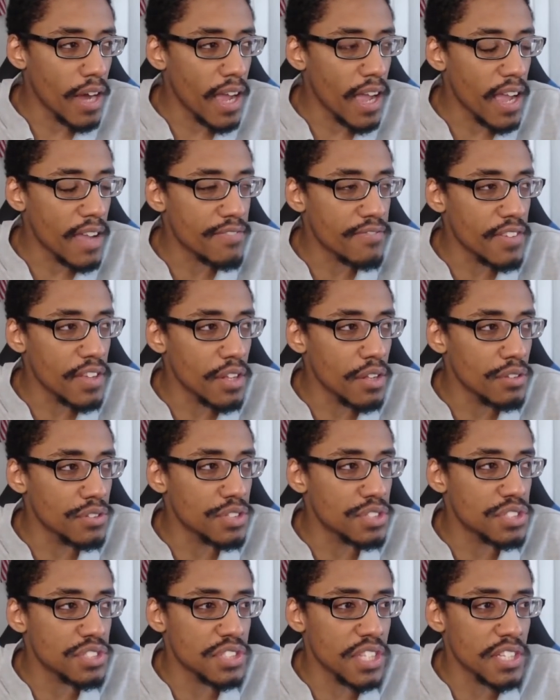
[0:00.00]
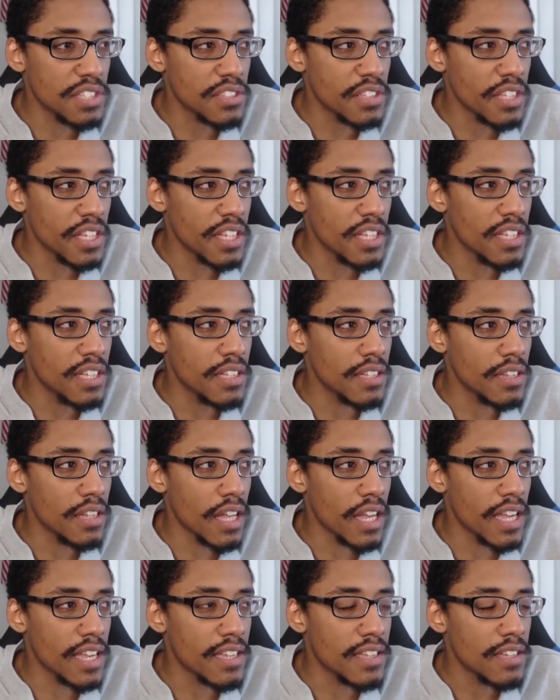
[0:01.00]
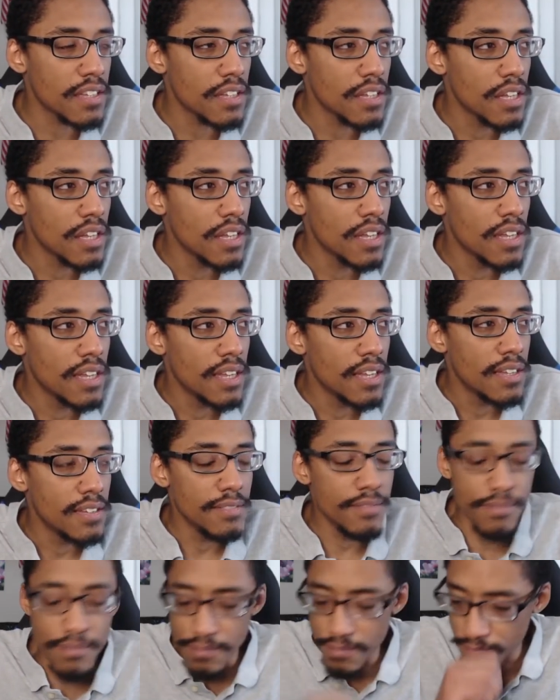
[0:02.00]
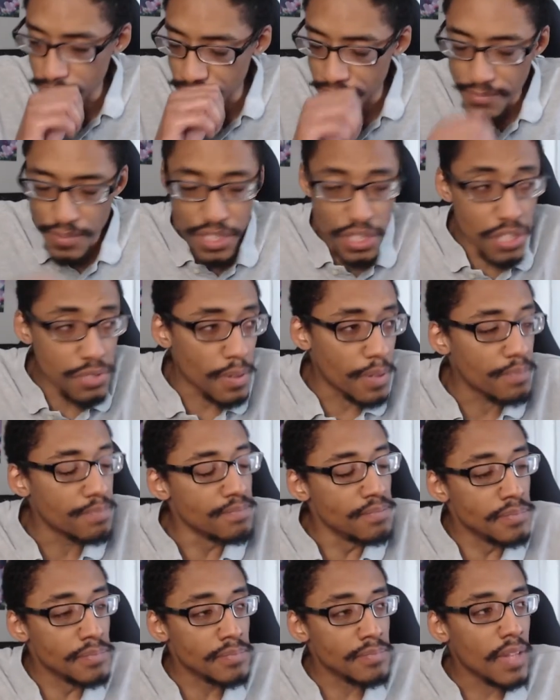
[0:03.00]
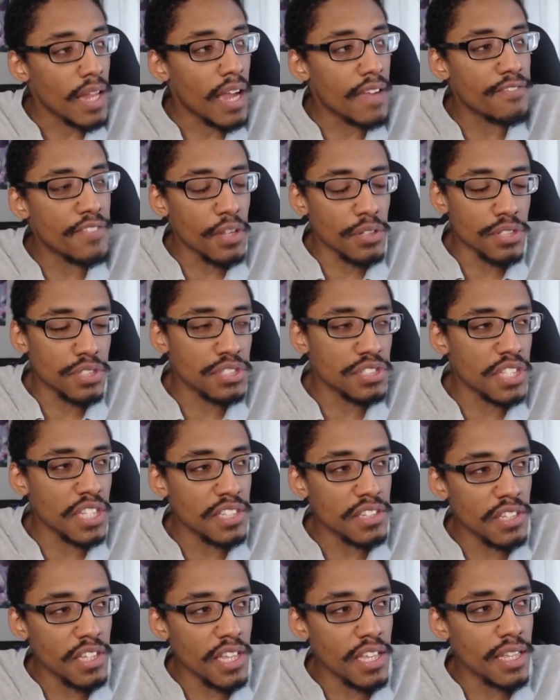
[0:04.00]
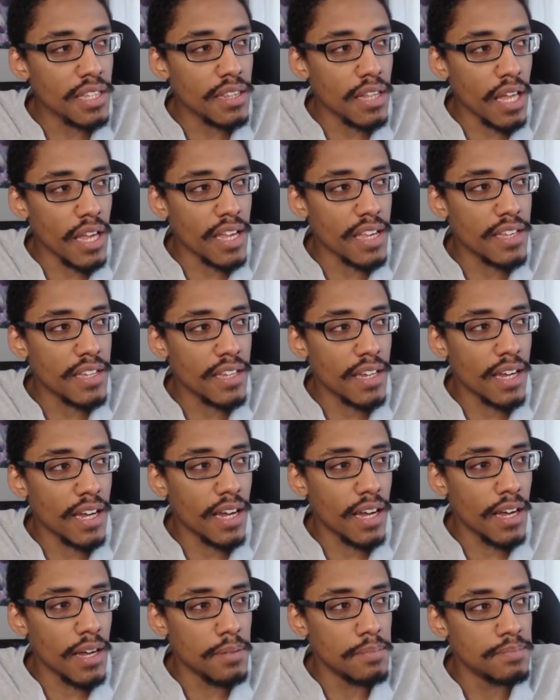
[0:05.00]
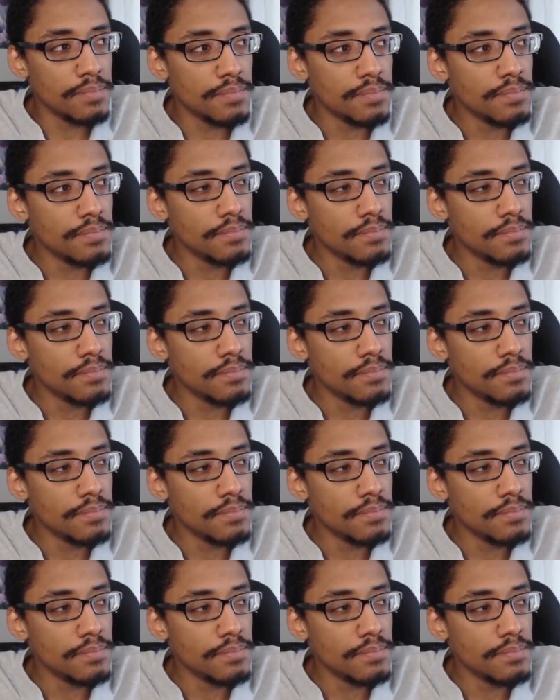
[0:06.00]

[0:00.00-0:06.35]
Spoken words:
feel distinctly like, excuse me. I feel distinctly like almost